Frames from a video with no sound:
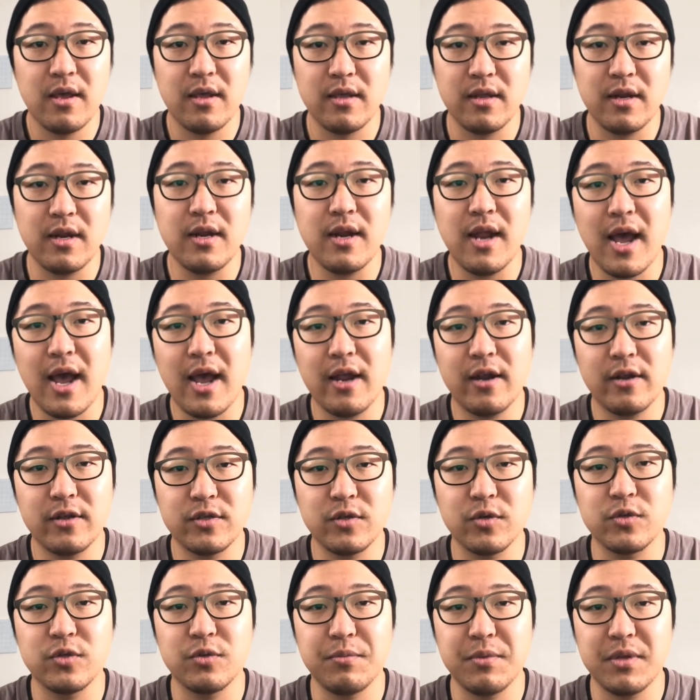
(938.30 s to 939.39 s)
You didn't hire a
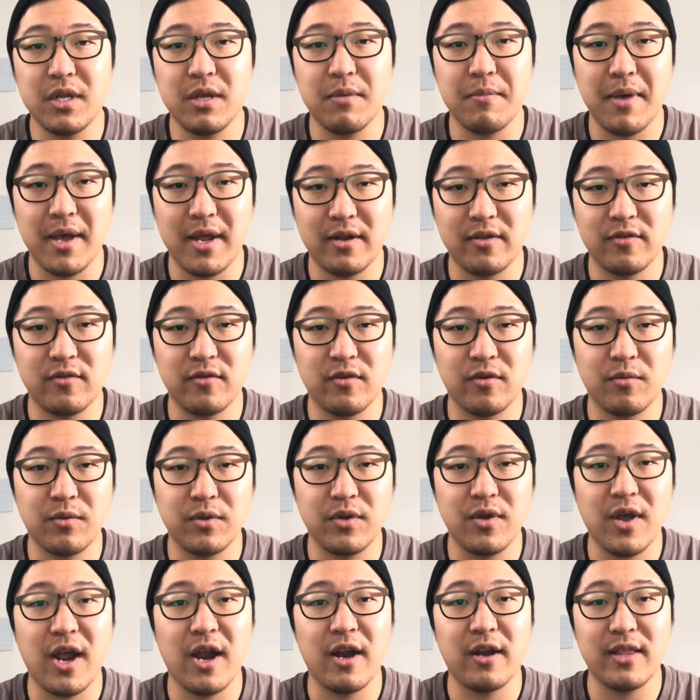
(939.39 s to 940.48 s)
social media manager when
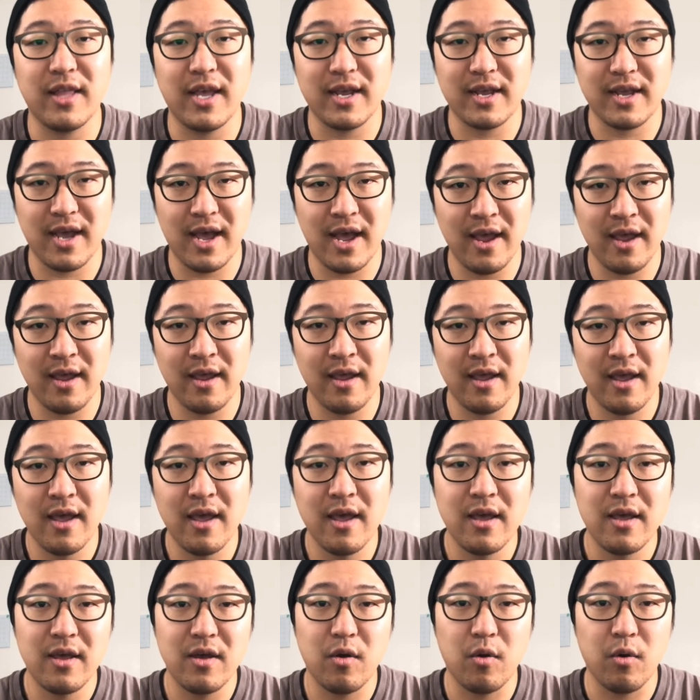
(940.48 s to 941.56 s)
you hired that guy
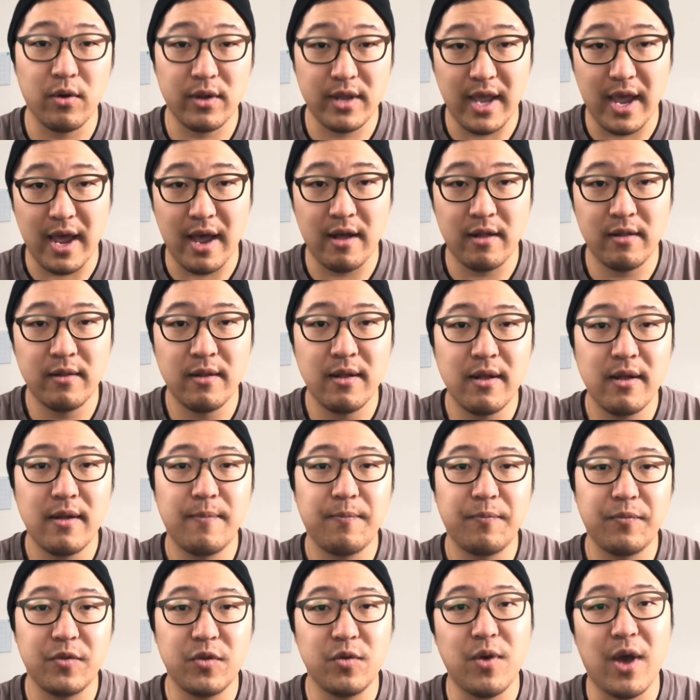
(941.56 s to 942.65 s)
or gal.
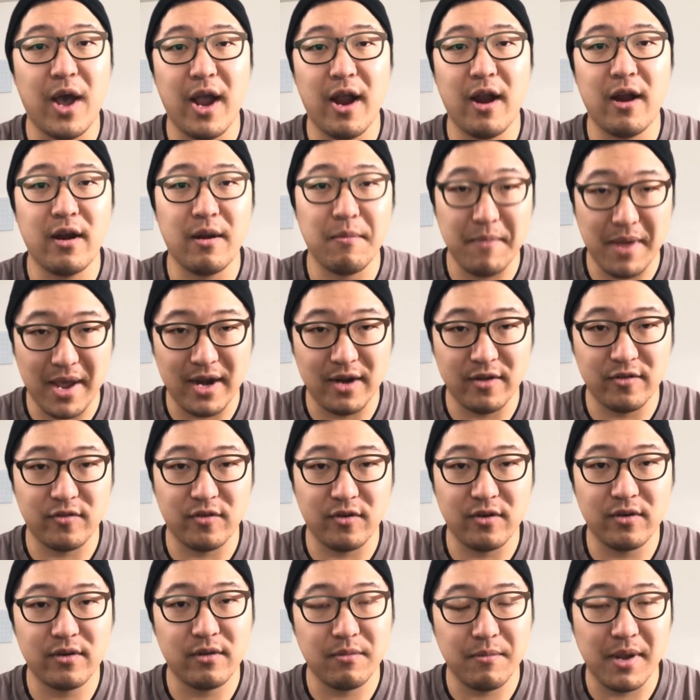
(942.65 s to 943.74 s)
You hired a
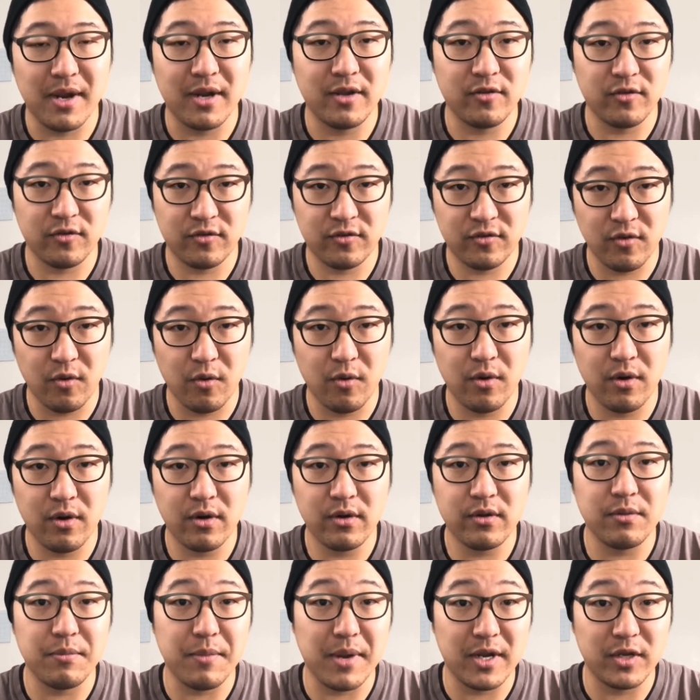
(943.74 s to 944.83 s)
manager to manage your store,
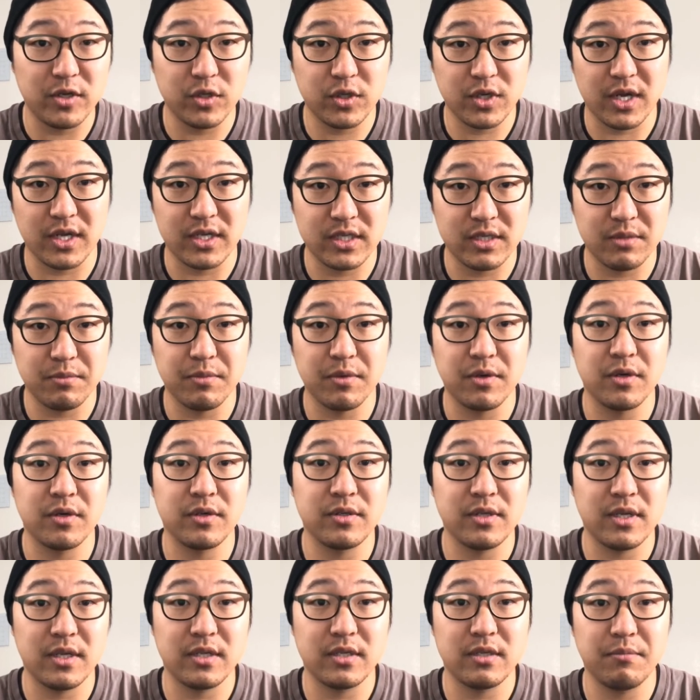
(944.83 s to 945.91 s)
to manage your
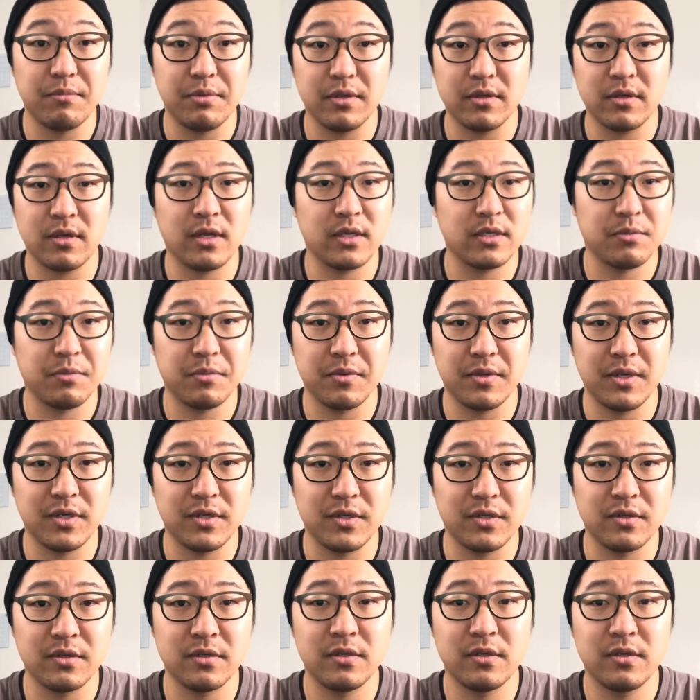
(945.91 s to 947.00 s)
customers, and to build customer
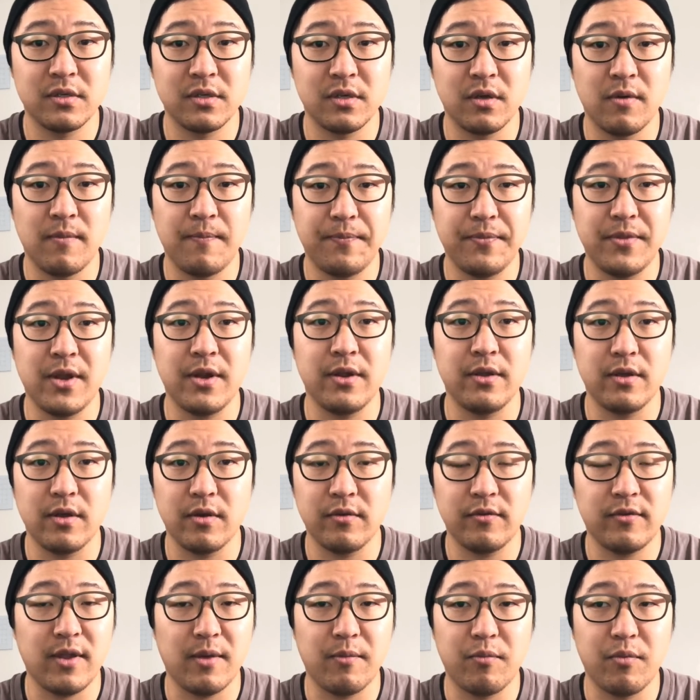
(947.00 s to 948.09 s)
relations. So there you go.
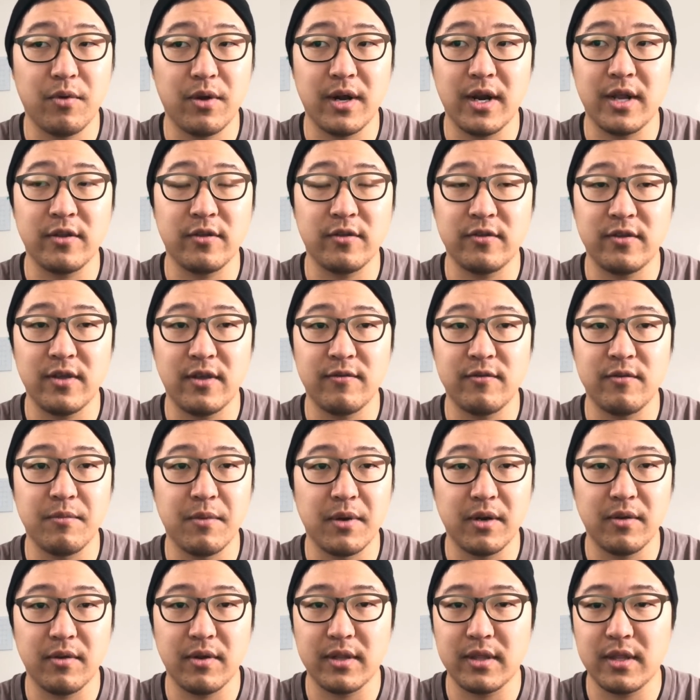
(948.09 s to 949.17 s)
Step one. I just saved you
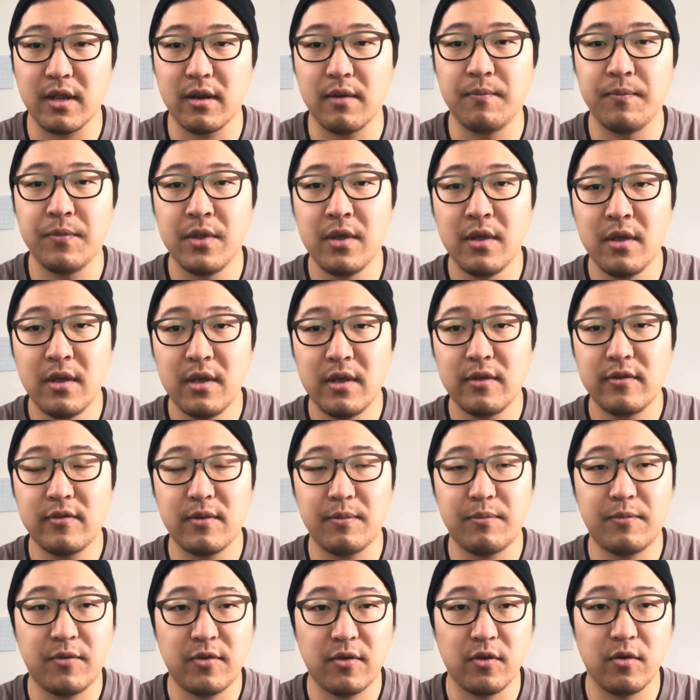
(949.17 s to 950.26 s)
money right there.
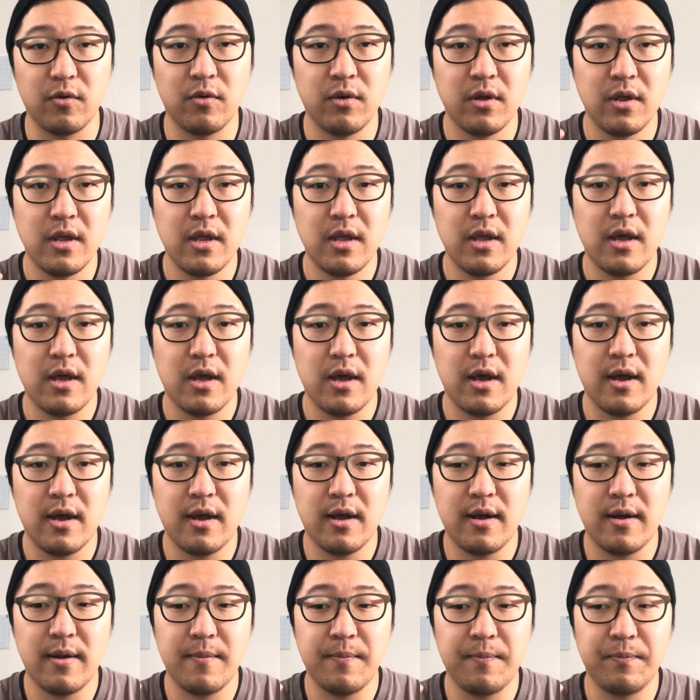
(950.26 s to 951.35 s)
Step two,
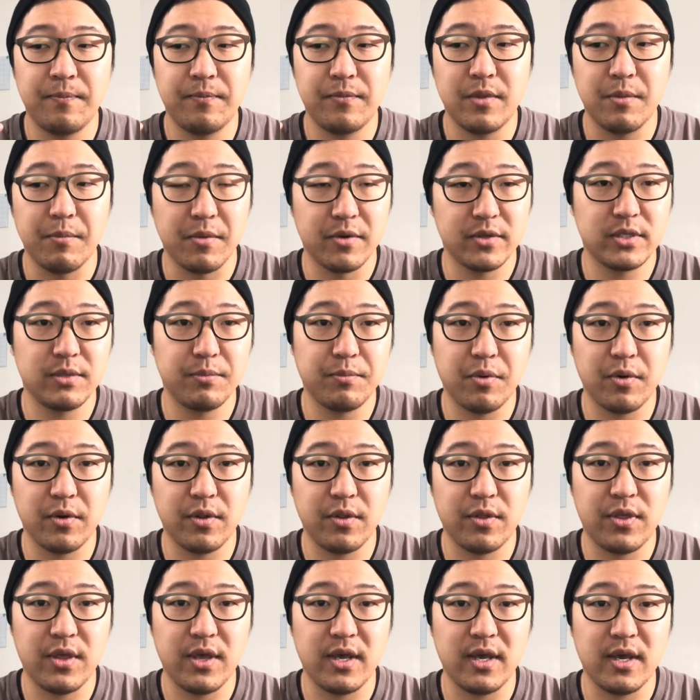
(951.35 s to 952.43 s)
the most
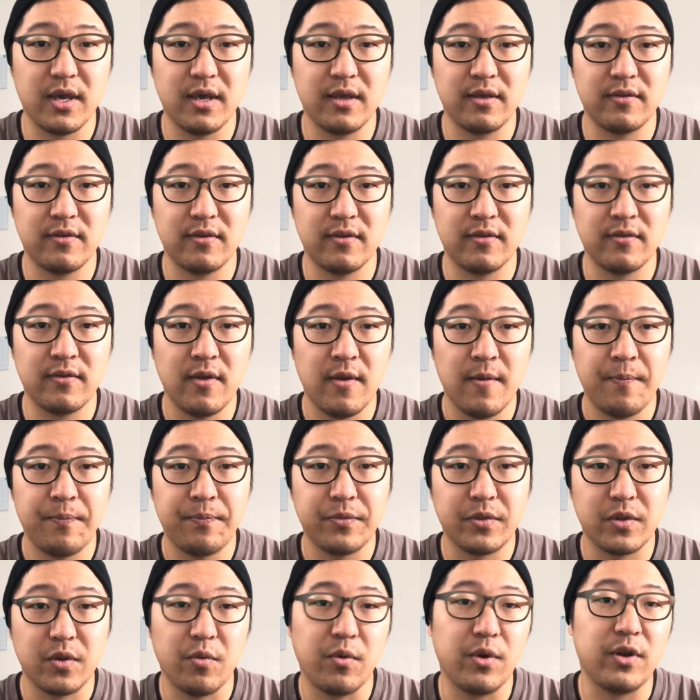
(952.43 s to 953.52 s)
important thing is
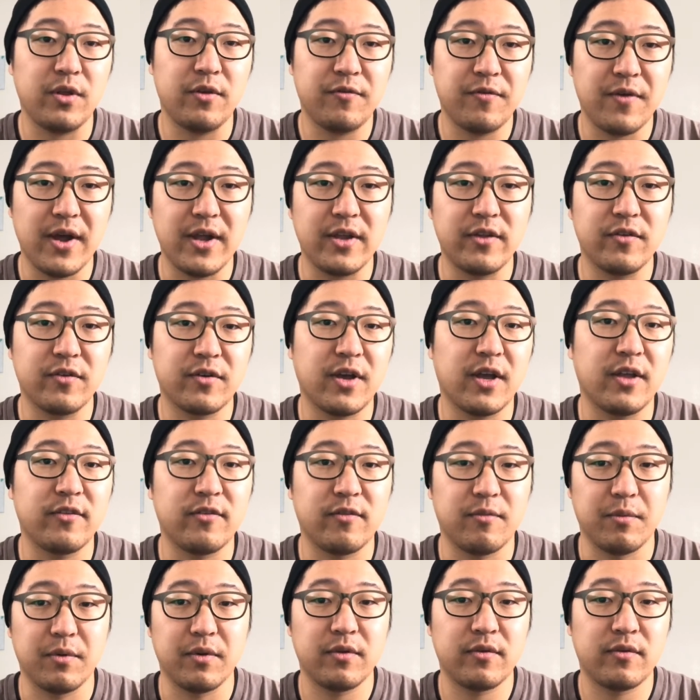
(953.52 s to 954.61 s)
where do you find your
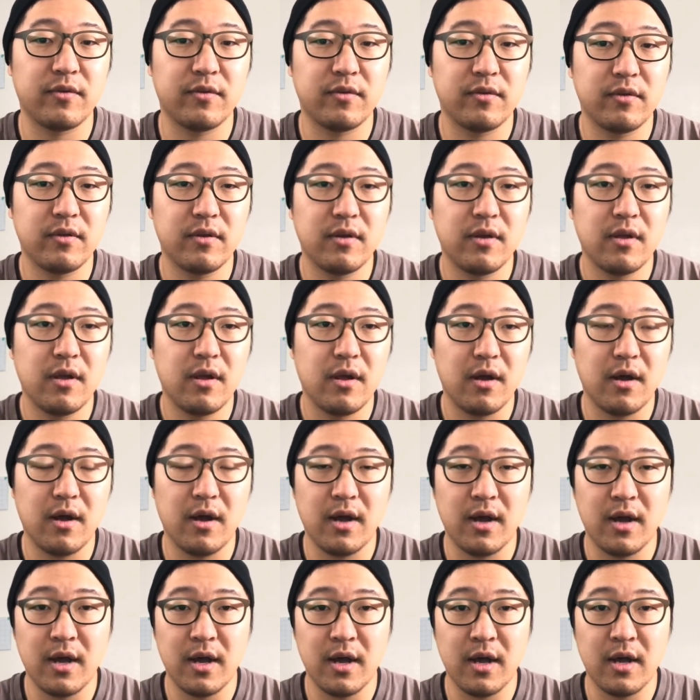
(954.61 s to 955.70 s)
customers?
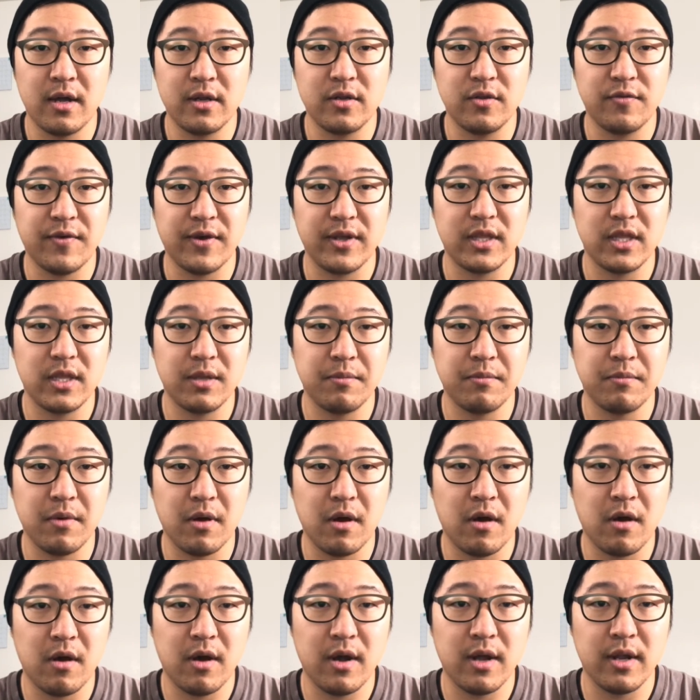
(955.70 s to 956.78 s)
Do you find them
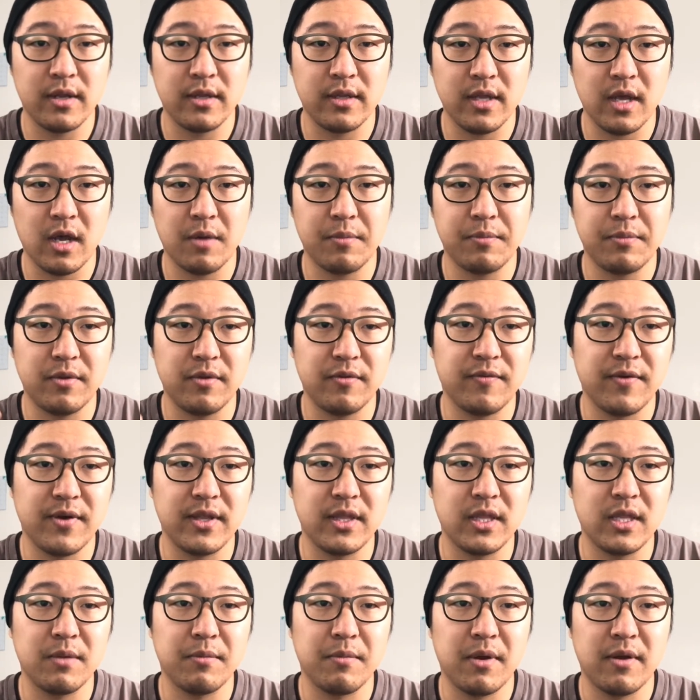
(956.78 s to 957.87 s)
on Yelp? Do you
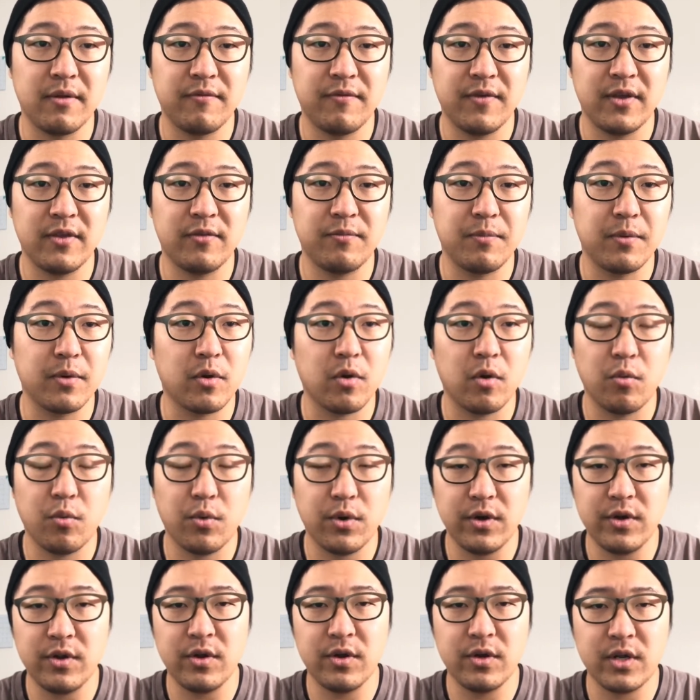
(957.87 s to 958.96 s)
find them on Facebook? Or
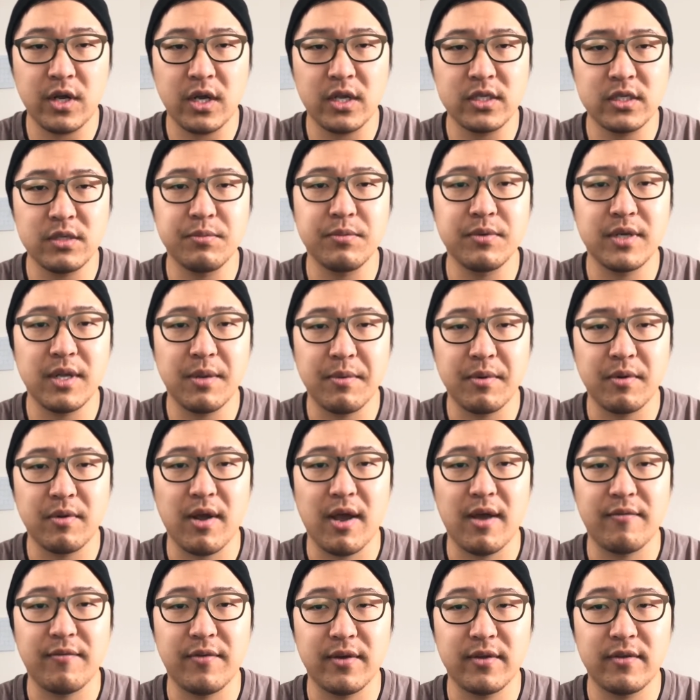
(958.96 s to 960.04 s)
what are your customer
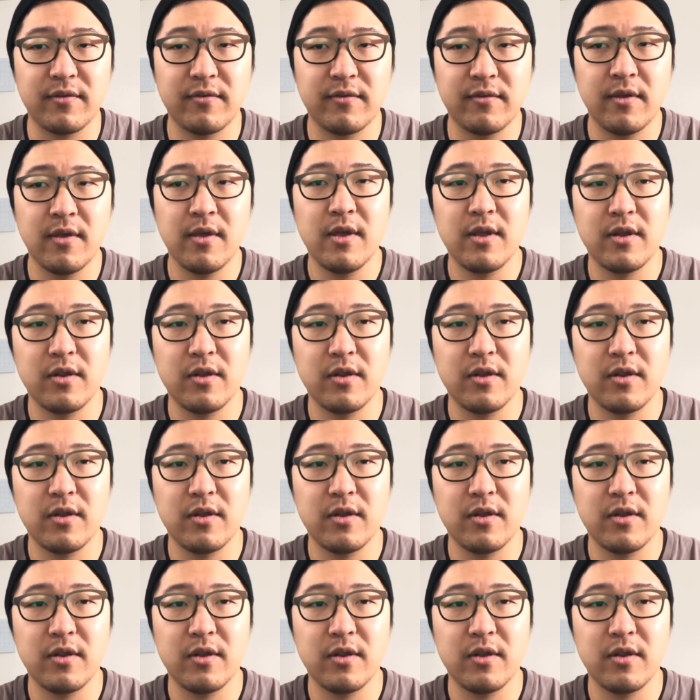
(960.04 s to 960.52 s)
demographics?